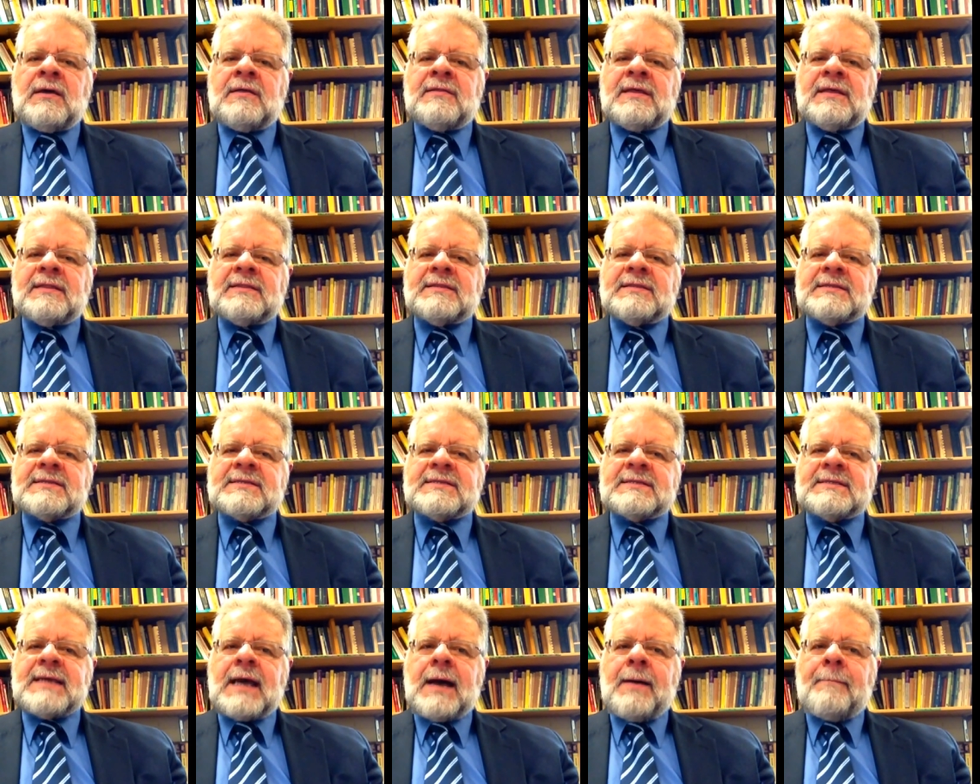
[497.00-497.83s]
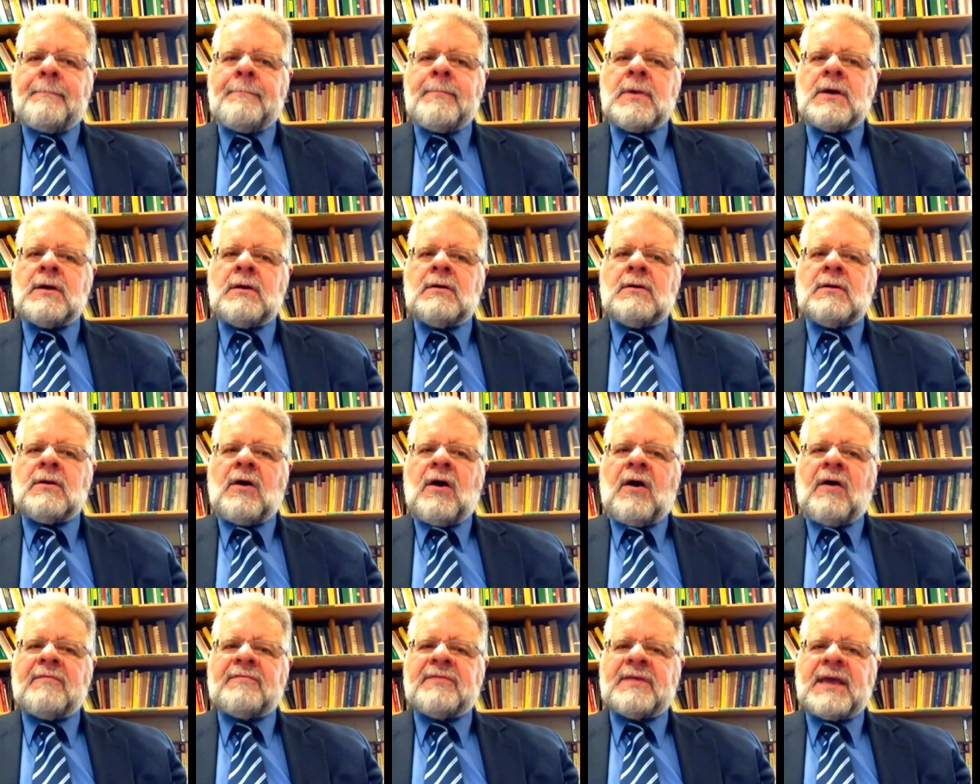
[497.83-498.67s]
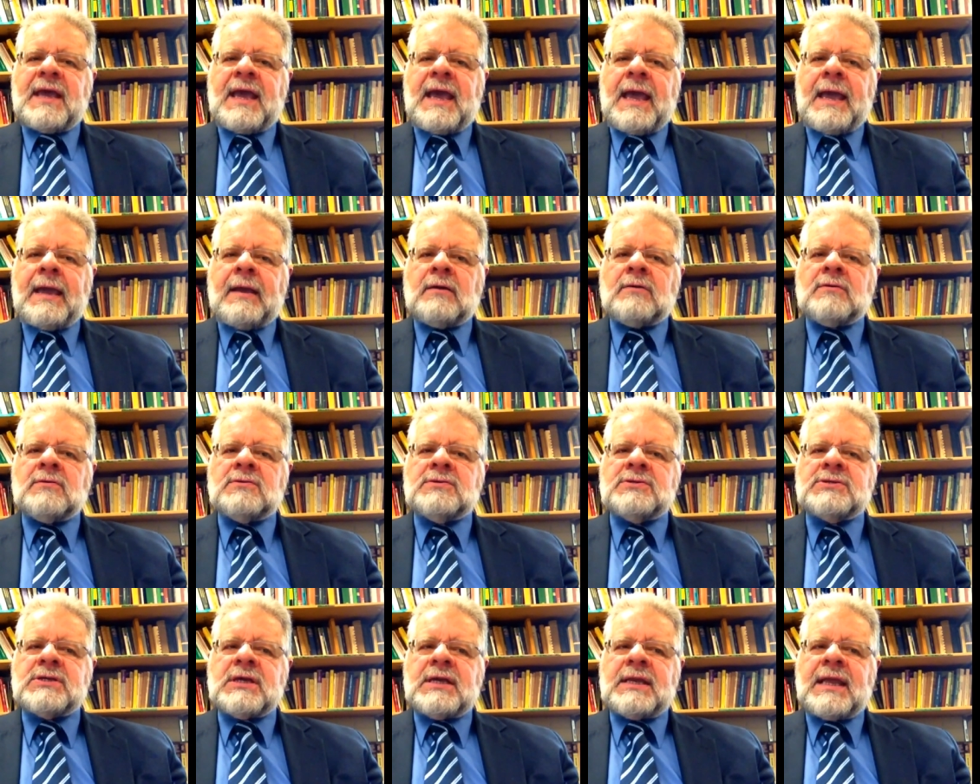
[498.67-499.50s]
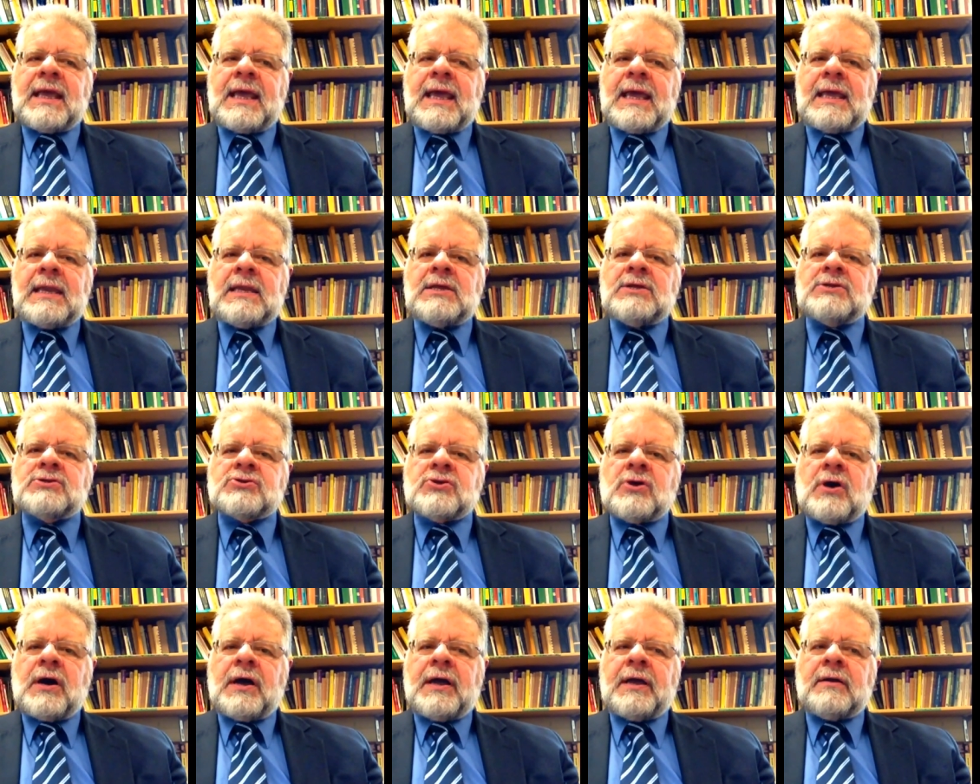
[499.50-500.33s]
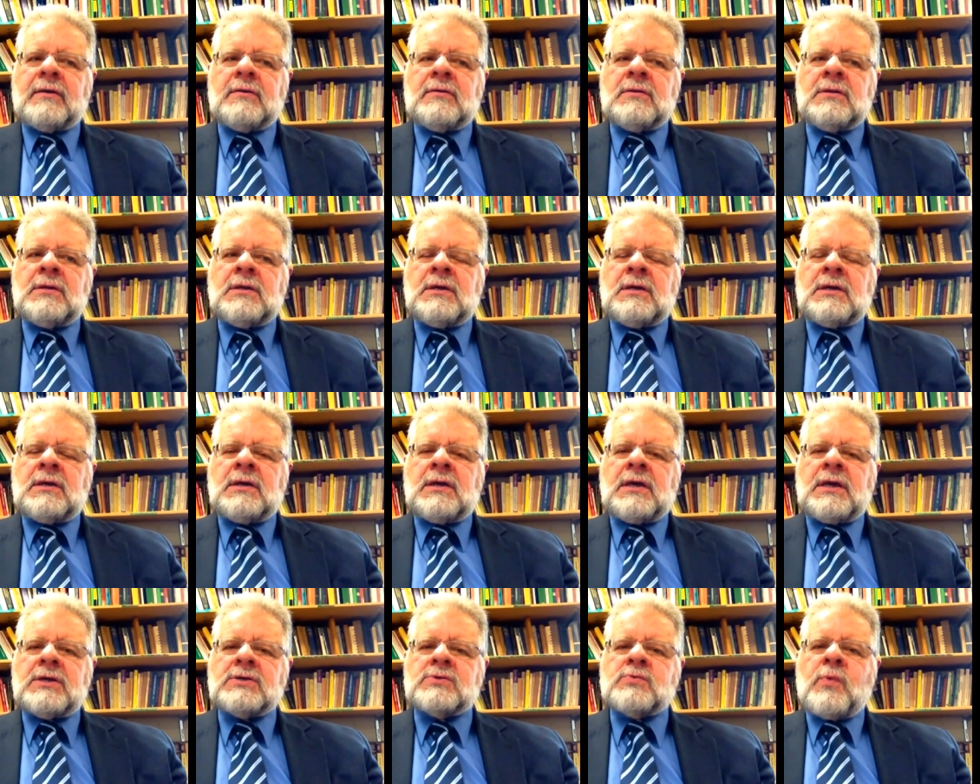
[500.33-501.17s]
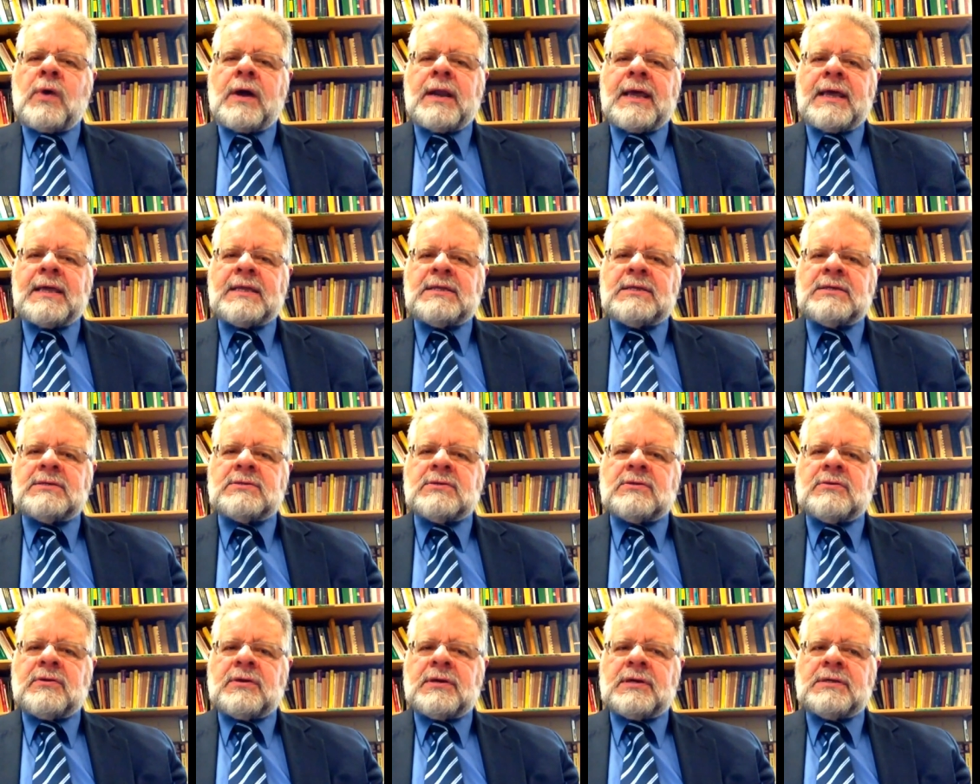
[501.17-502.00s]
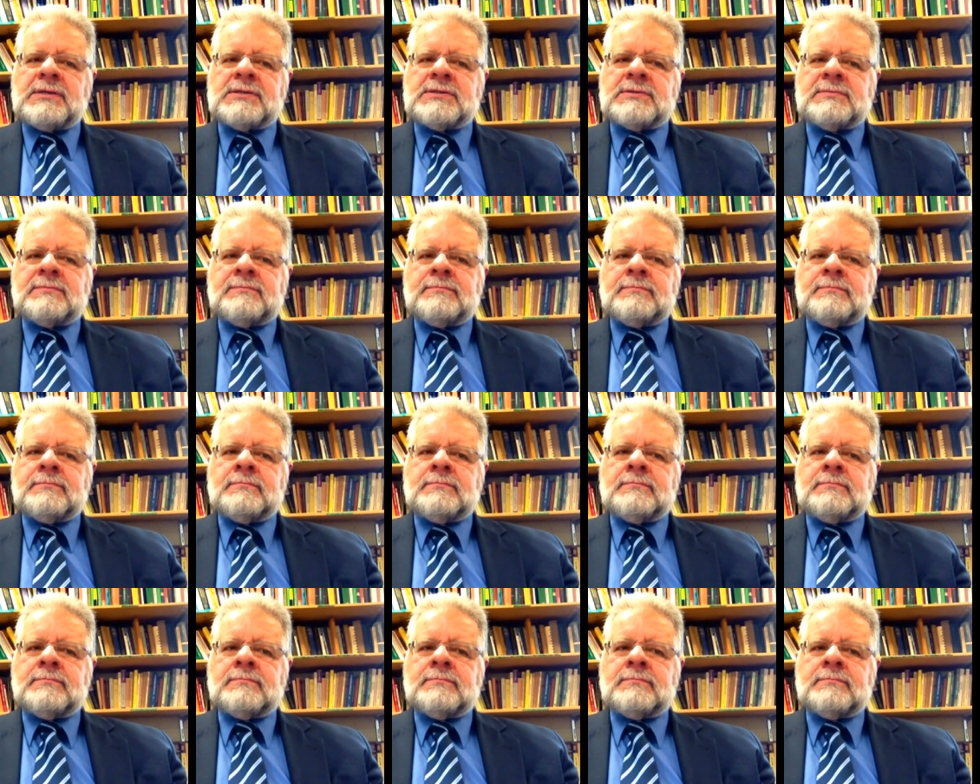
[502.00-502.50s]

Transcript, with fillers: that the sum of the angles in any triangle is 180 degrees.